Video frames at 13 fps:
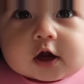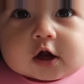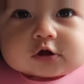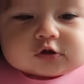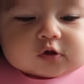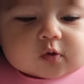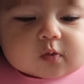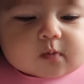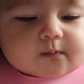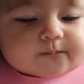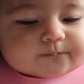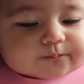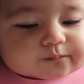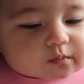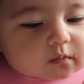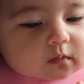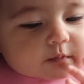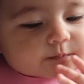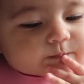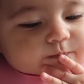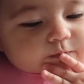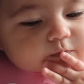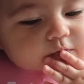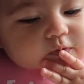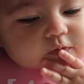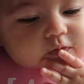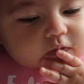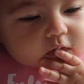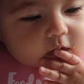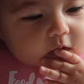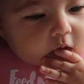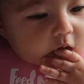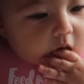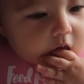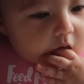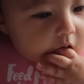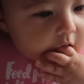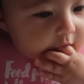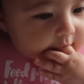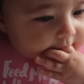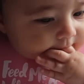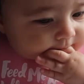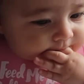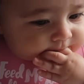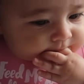around like half an hour, sometimes 40 minutes to feed